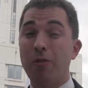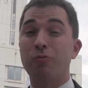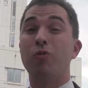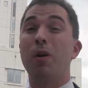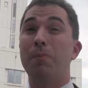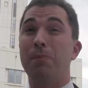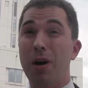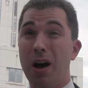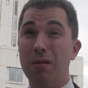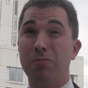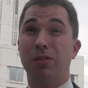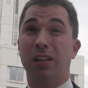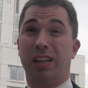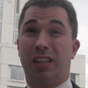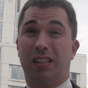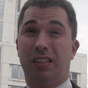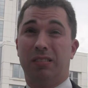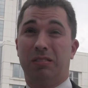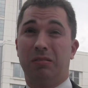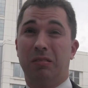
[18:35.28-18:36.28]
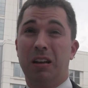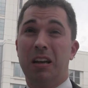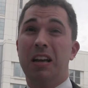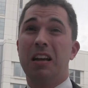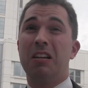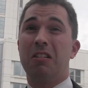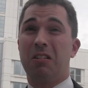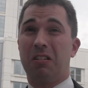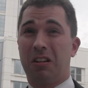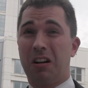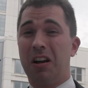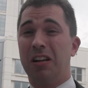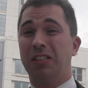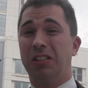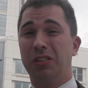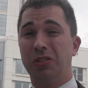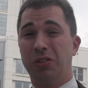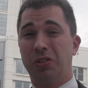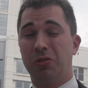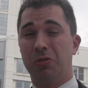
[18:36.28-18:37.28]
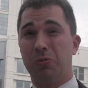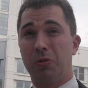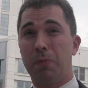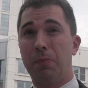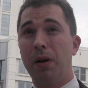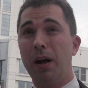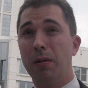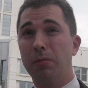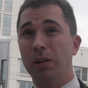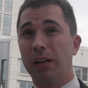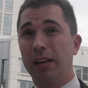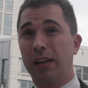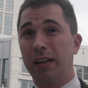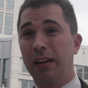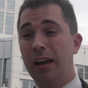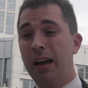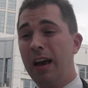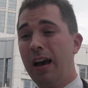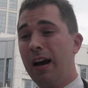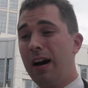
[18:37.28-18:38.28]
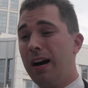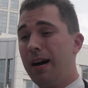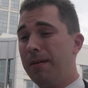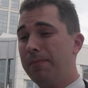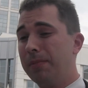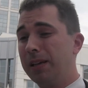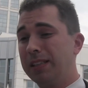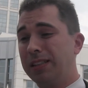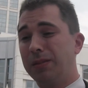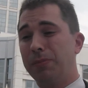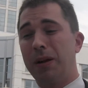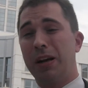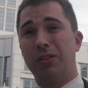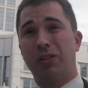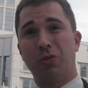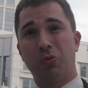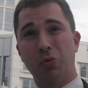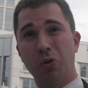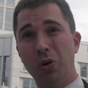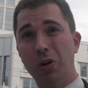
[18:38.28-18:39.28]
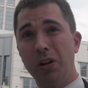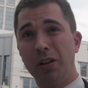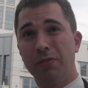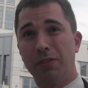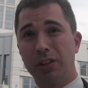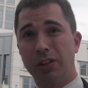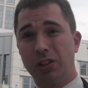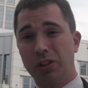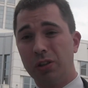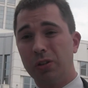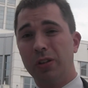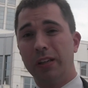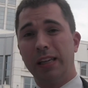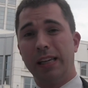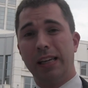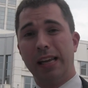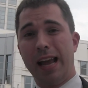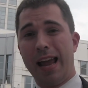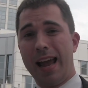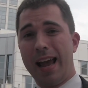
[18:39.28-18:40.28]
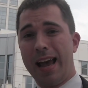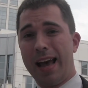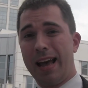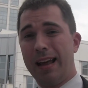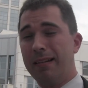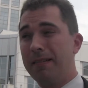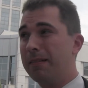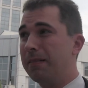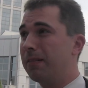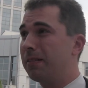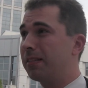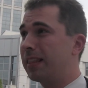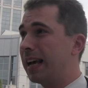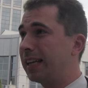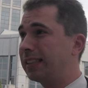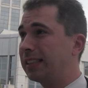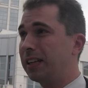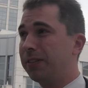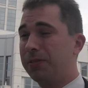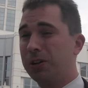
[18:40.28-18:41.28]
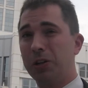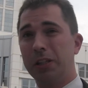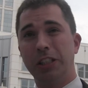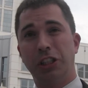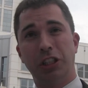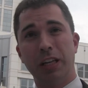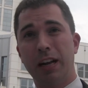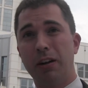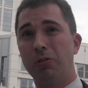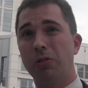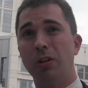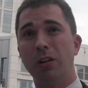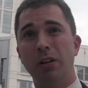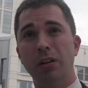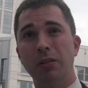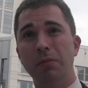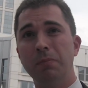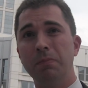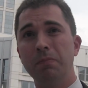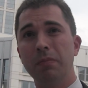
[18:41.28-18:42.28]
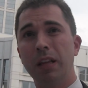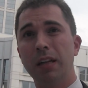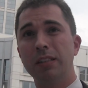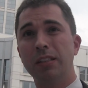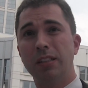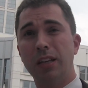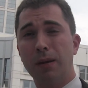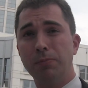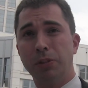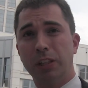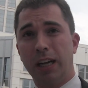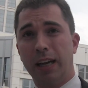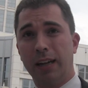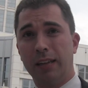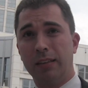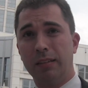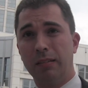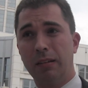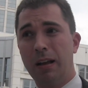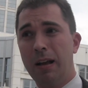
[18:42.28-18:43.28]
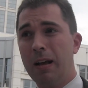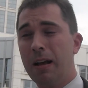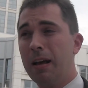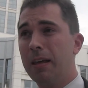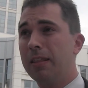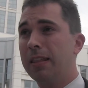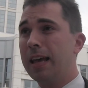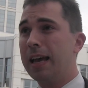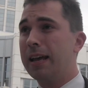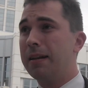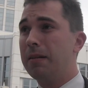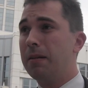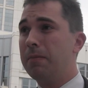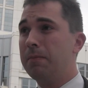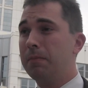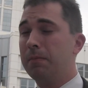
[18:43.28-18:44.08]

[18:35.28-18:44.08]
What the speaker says: republic, in our constitutional republic. It's about the role of the jury, and that's a very general subject that,